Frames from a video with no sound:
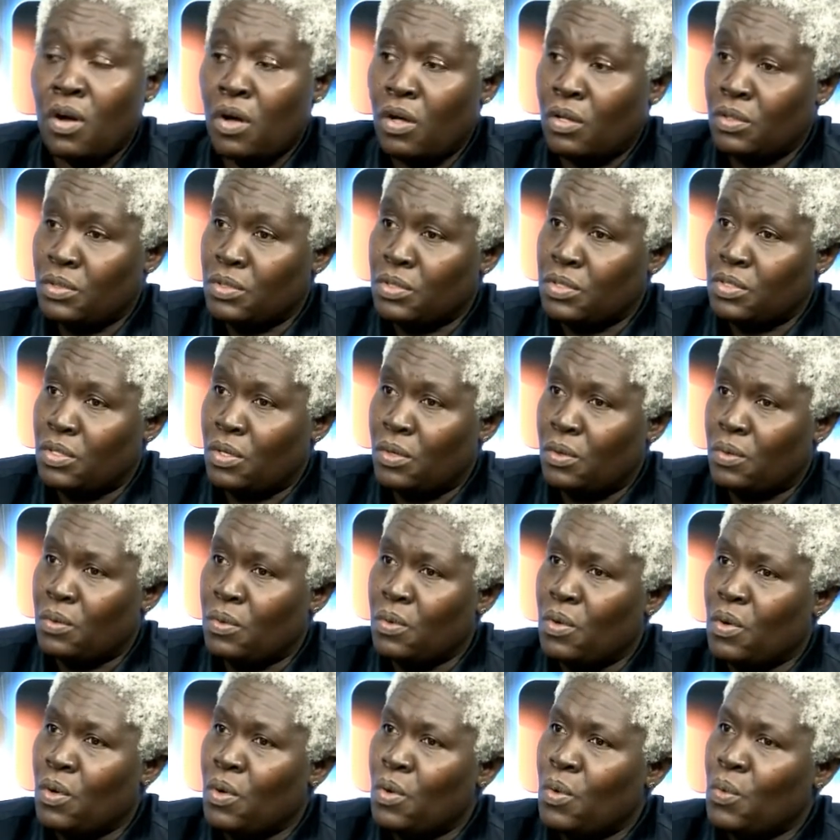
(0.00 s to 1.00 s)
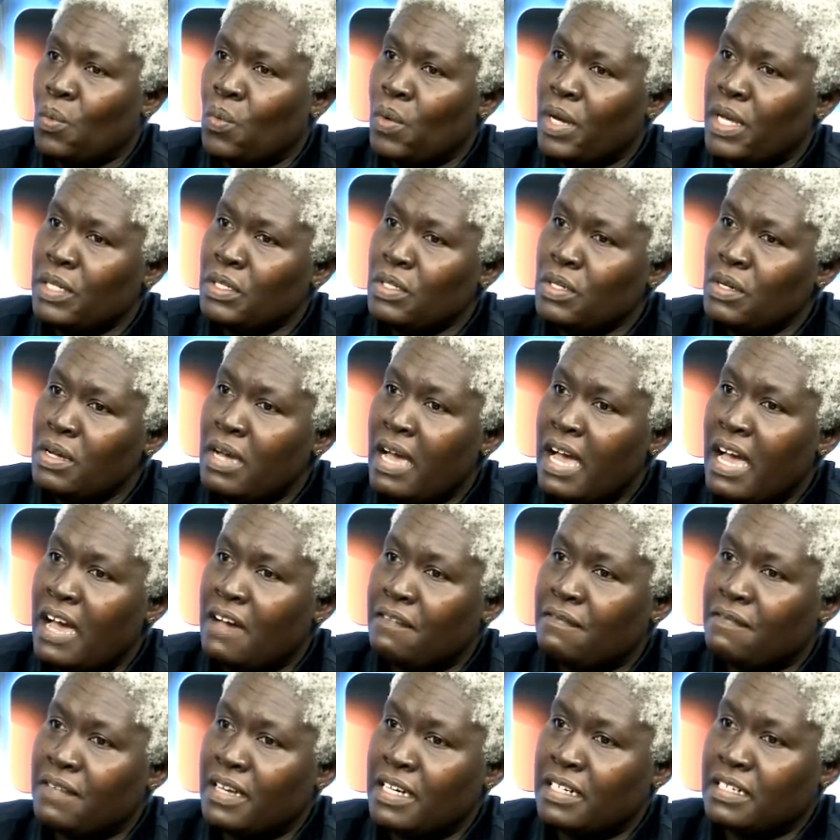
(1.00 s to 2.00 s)
Also, when you
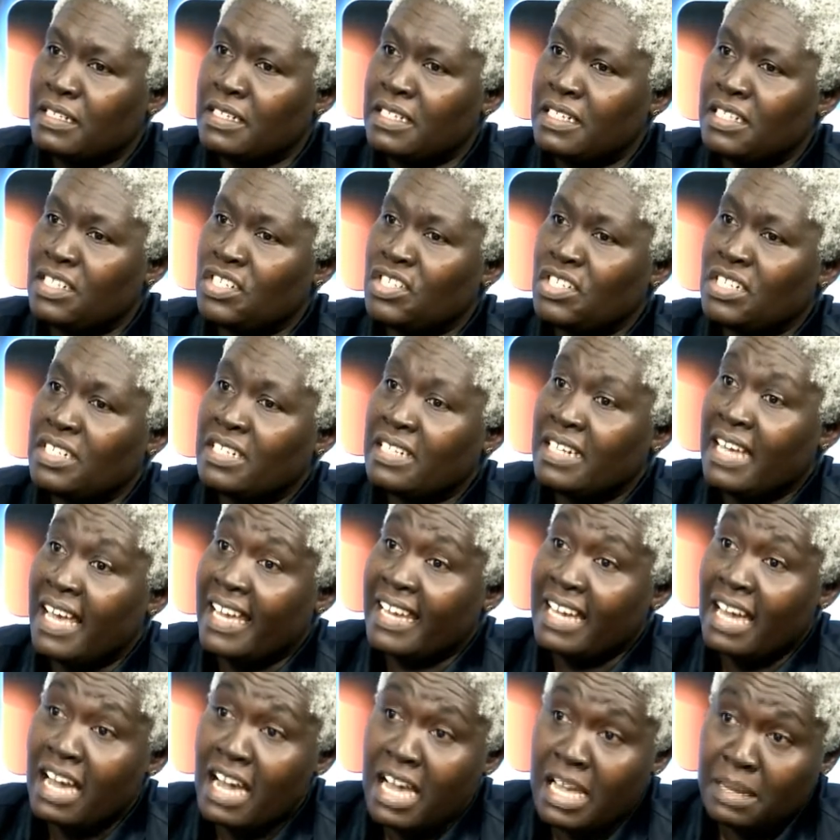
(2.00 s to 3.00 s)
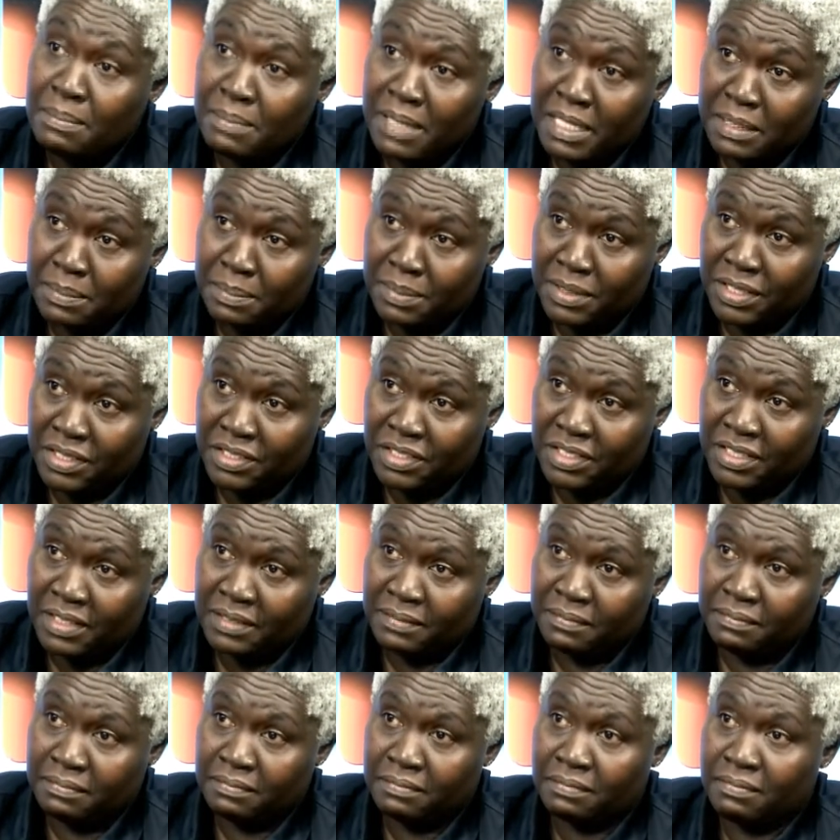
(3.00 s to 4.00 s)
have a condition like high blood pressure